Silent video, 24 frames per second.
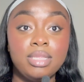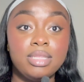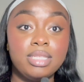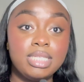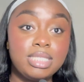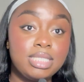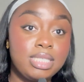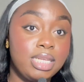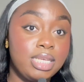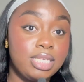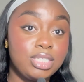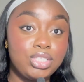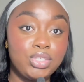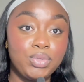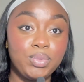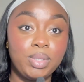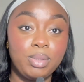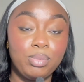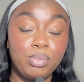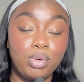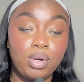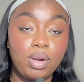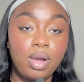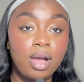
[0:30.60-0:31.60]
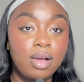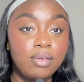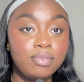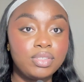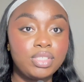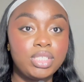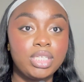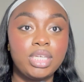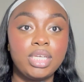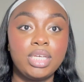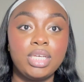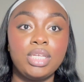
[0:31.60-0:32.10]
listening to it more
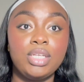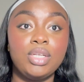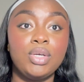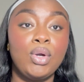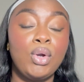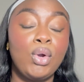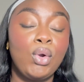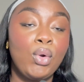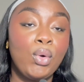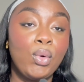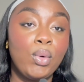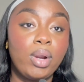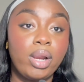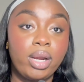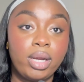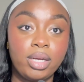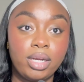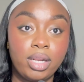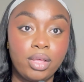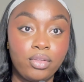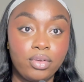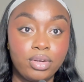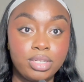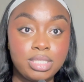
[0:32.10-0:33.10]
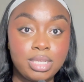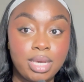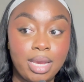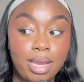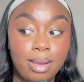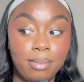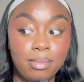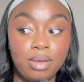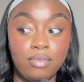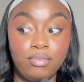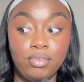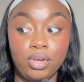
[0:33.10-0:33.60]
often or at another
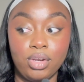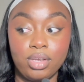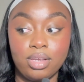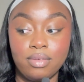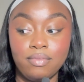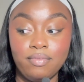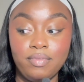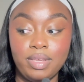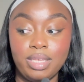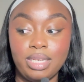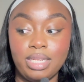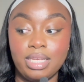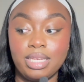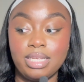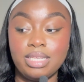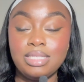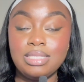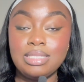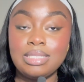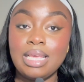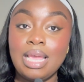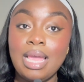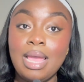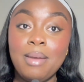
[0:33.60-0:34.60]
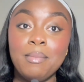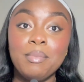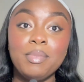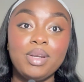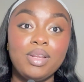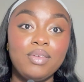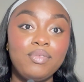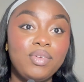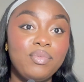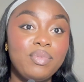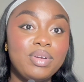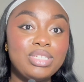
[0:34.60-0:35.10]
time of your convenience.
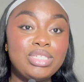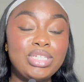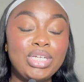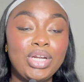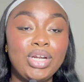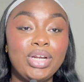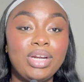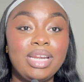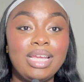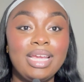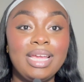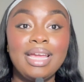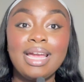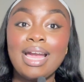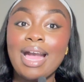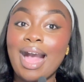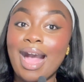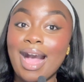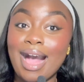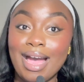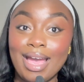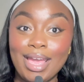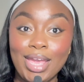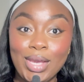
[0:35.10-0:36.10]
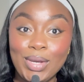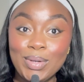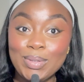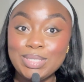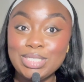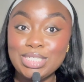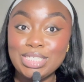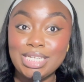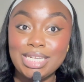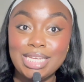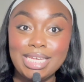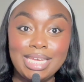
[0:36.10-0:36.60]
But if you're returning, hi
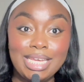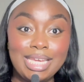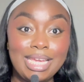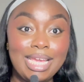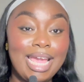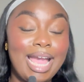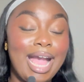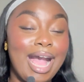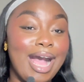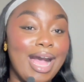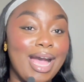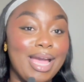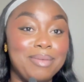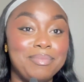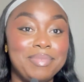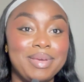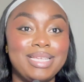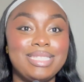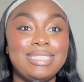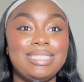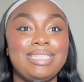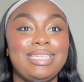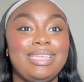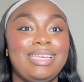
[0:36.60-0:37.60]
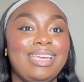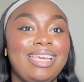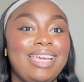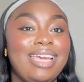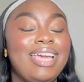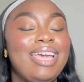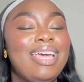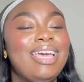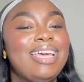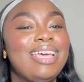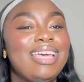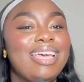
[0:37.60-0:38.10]
OG, hi bestie.
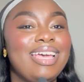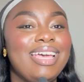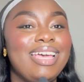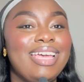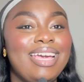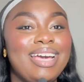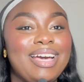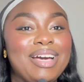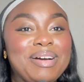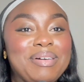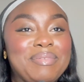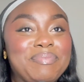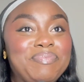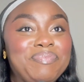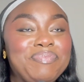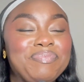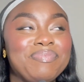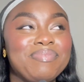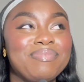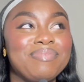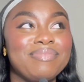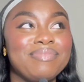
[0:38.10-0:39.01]
Um,